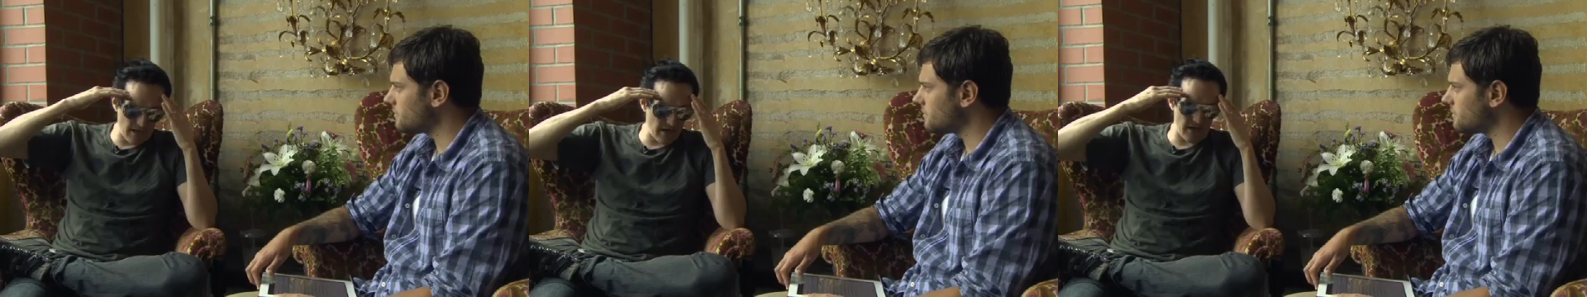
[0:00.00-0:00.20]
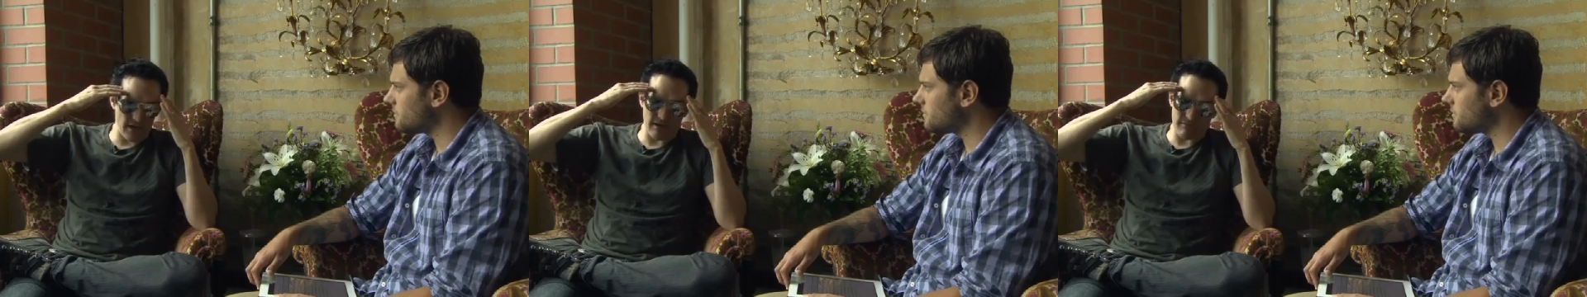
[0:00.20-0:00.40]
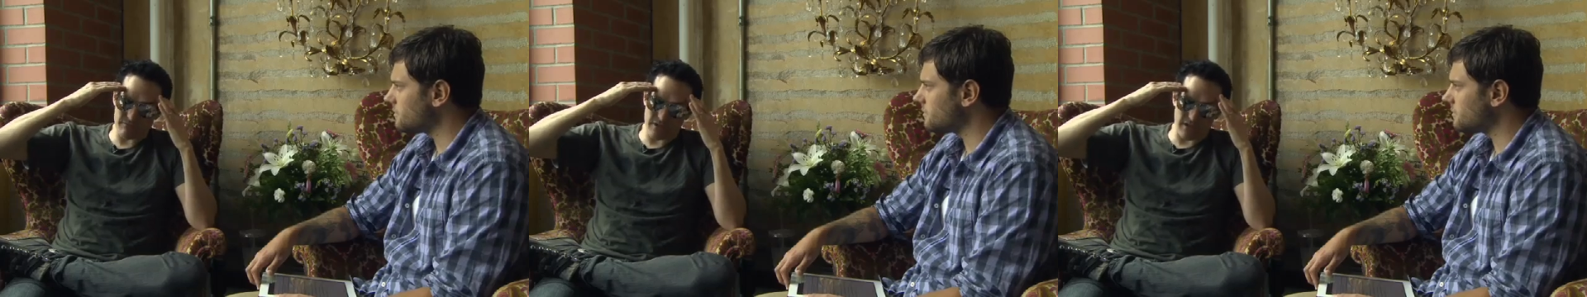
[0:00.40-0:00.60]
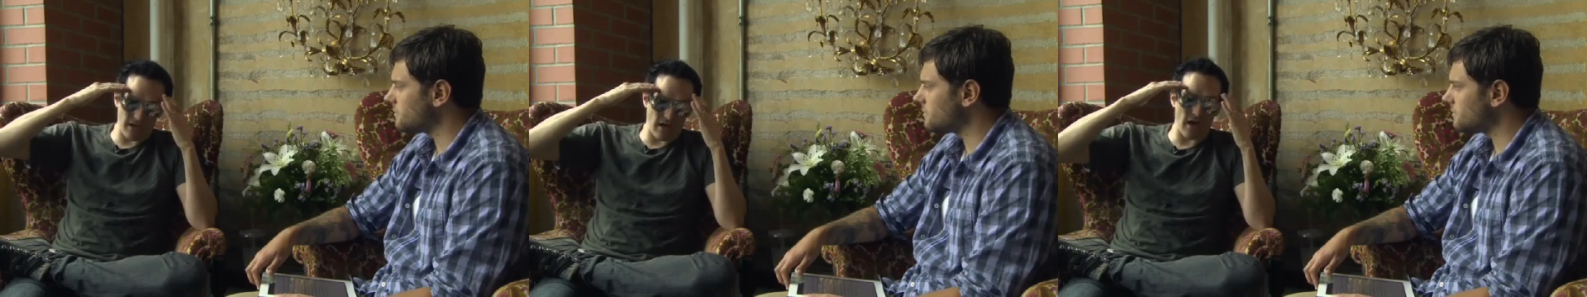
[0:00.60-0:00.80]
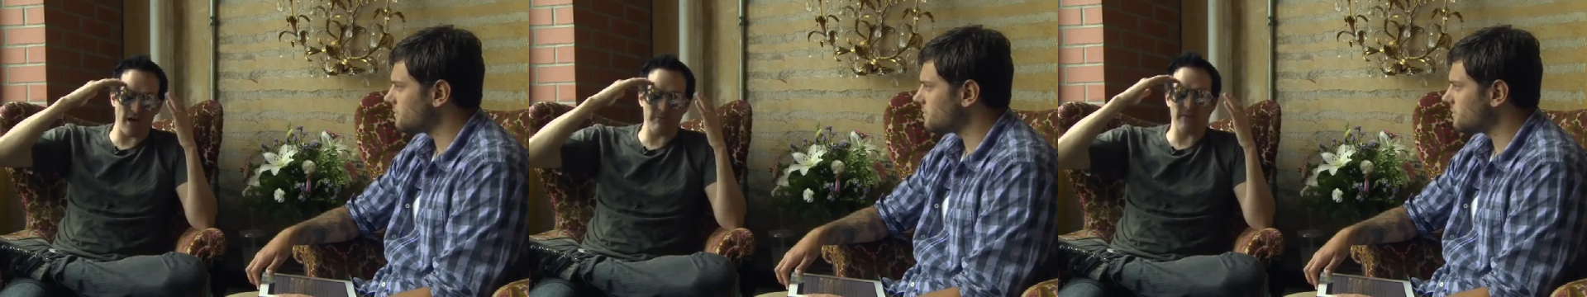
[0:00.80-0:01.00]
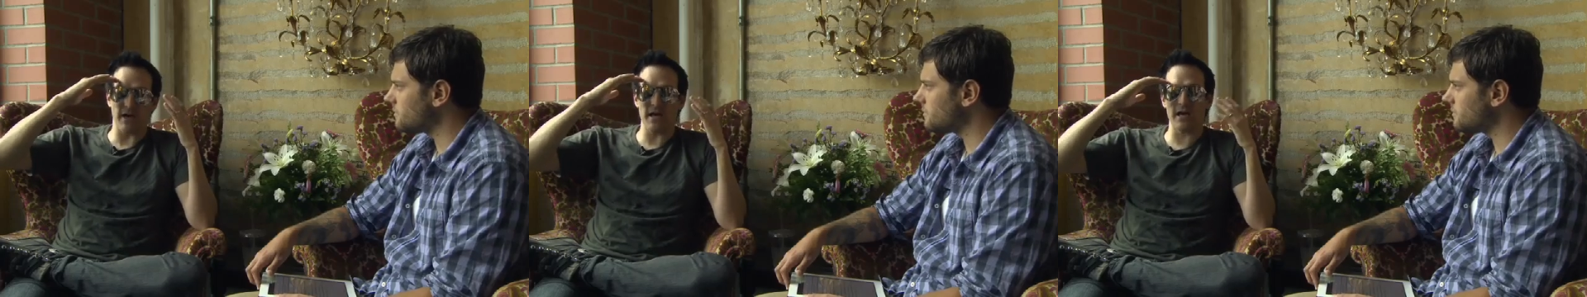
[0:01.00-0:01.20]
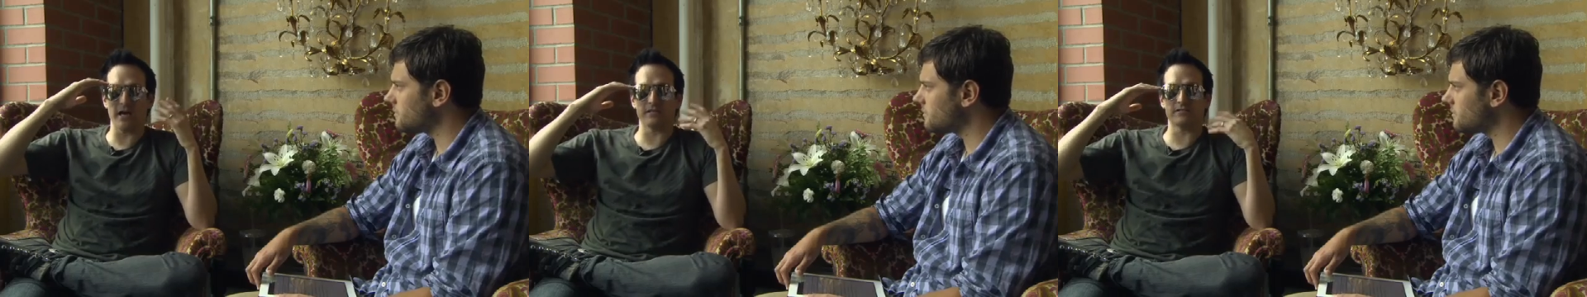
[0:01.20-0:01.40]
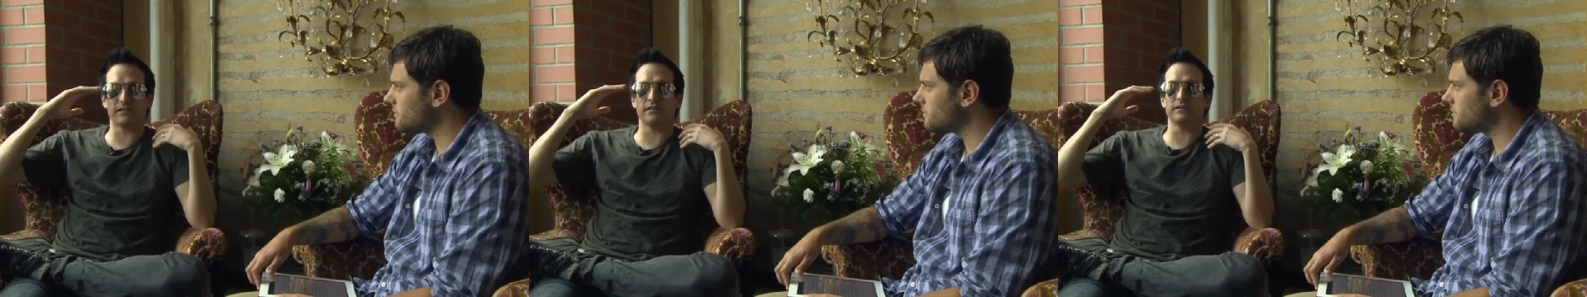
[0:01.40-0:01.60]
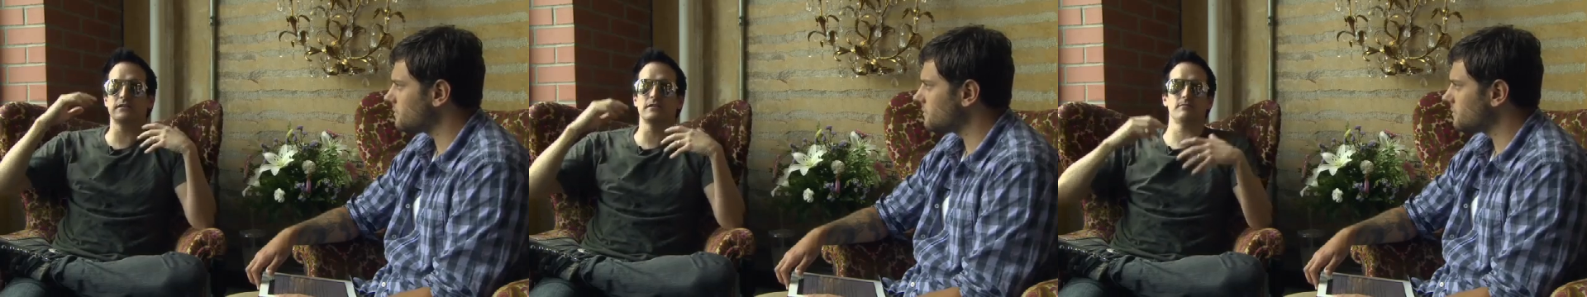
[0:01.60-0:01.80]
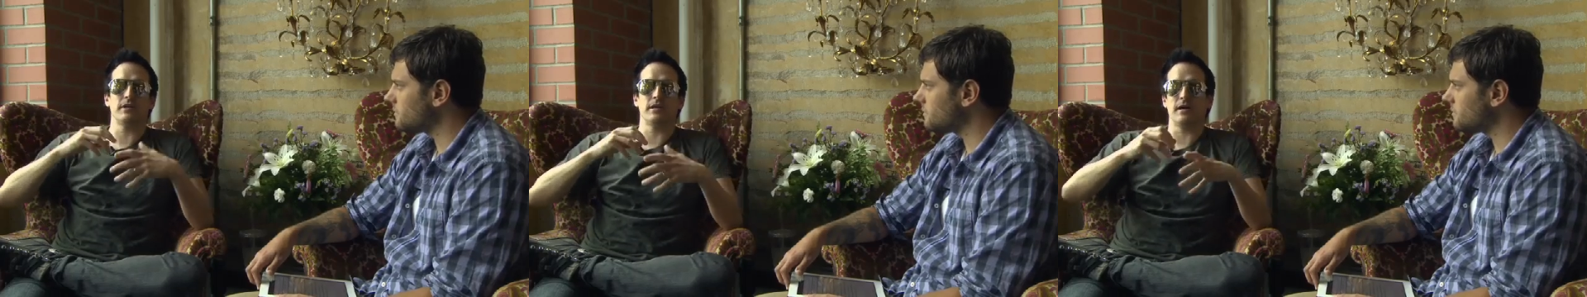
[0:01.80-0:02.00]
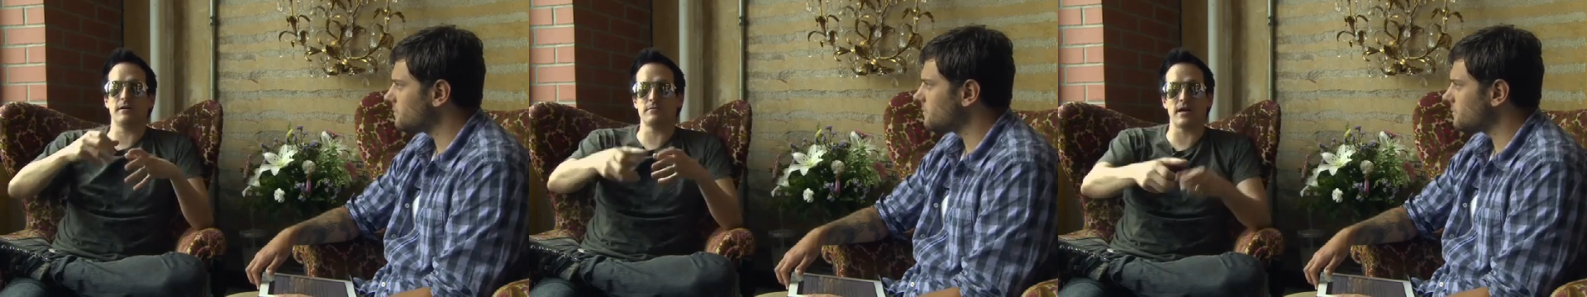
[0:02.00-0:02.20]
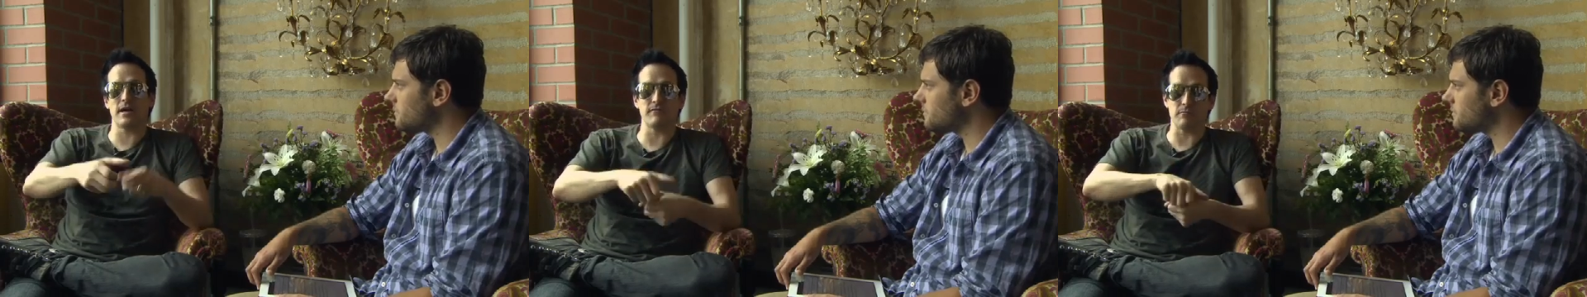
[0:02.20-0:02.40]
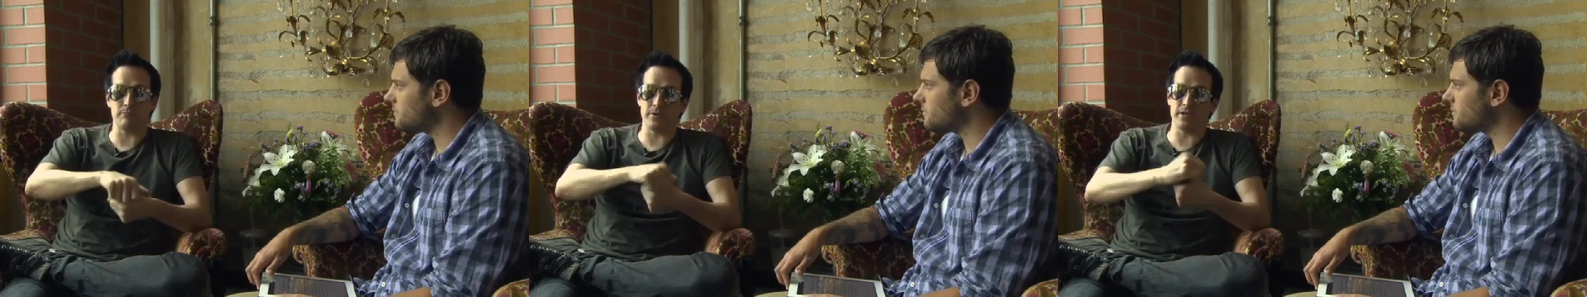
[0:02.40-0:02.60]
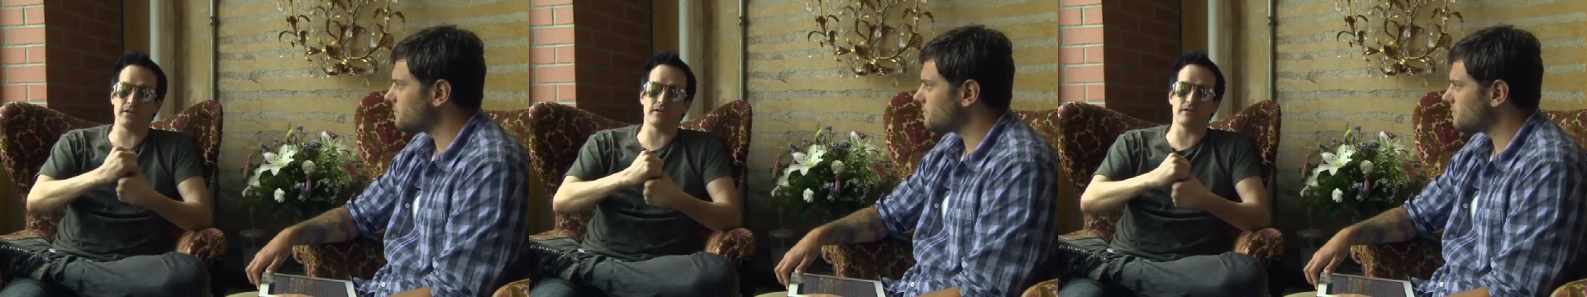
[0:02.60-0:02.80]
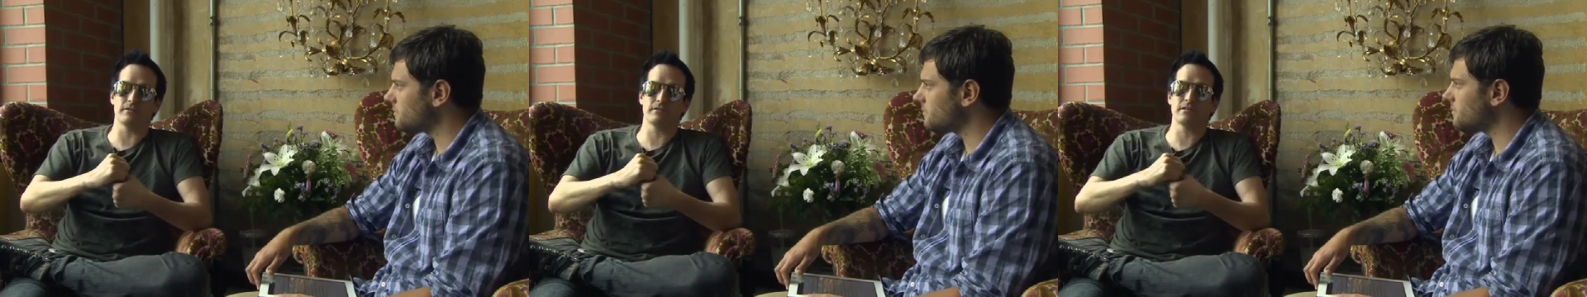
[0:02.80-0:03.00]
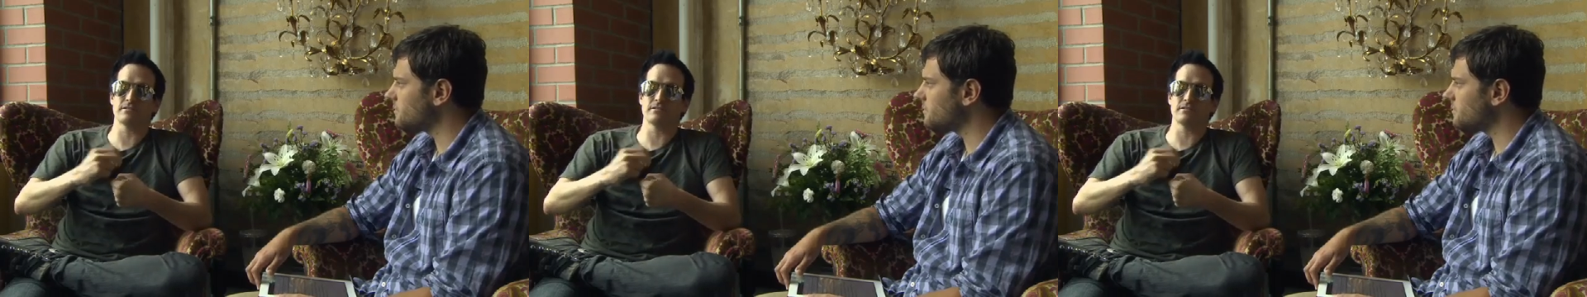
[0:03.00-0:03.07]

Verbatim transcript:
Speaker 1: ah, God, my head's killing me. I'm gonna have a beer